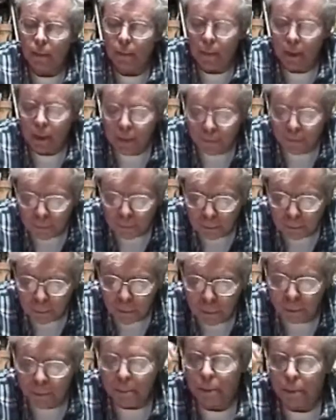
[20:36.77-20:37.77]
Even
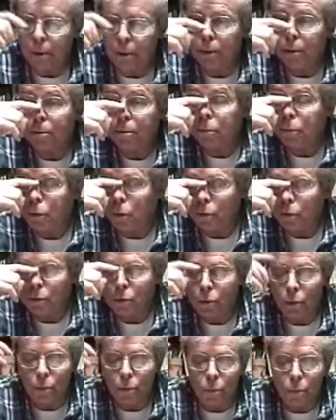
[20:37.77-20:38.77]
more important,
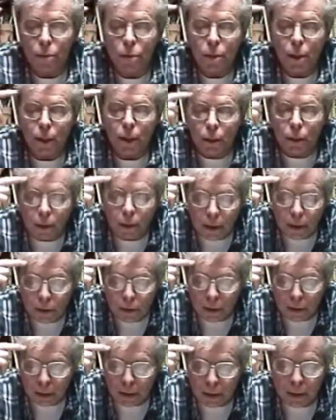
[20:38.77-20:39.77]
Giotto was
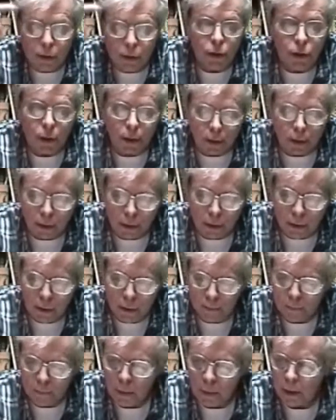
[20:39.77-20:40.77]
psychologically a genius.
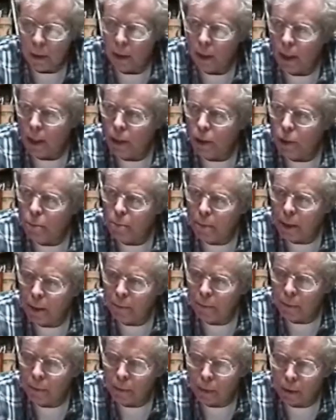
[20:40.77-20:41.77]
His
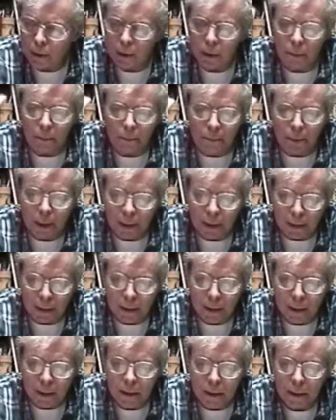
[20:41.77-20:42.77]
people are
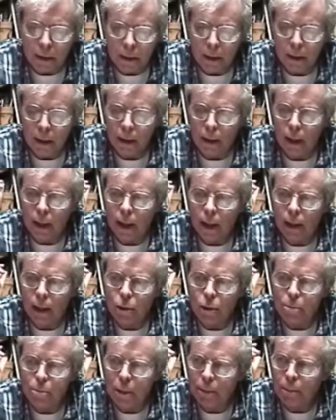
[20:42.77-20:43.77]
complex.
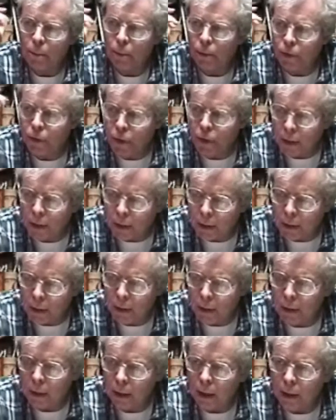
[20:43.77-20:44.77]
His people think,
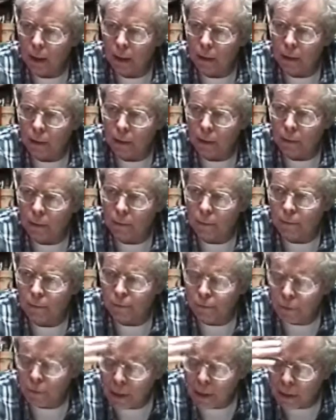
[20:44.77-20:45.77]

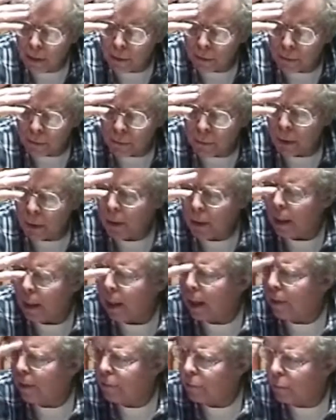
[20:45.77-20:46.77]
frown,
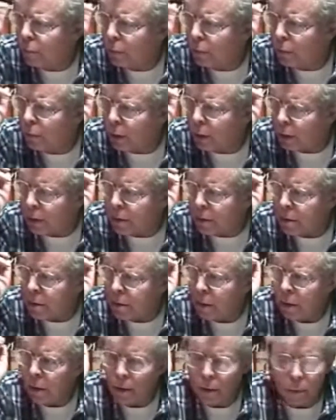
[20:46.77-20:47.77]
have worries.
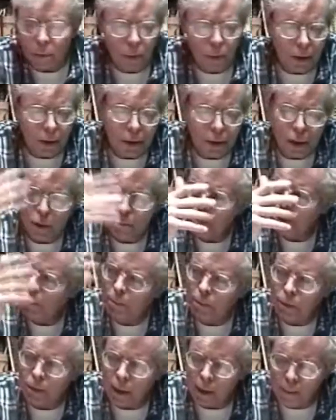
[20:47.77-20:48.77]
Where did these
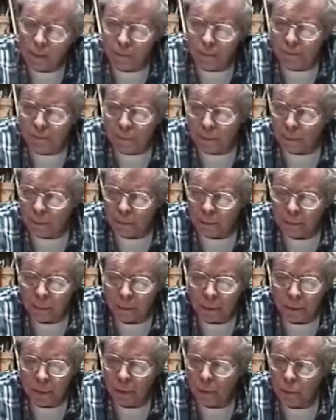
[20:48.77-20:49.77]
people come from?
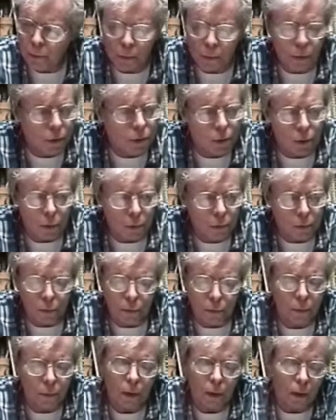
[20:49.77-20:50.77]
There were no
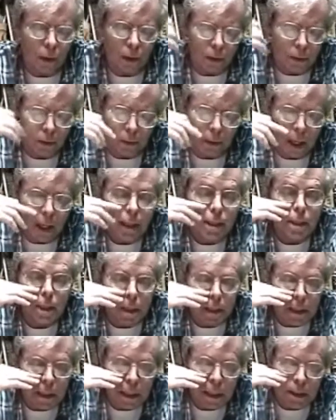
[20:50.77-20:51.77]

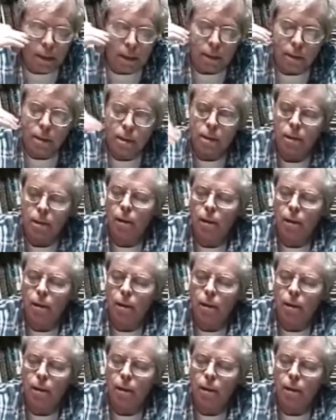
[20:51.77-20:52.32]
antecedents